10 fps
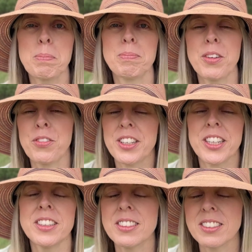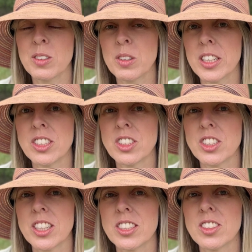If you didn't, or you
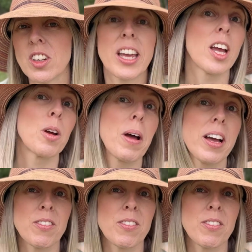just don't care about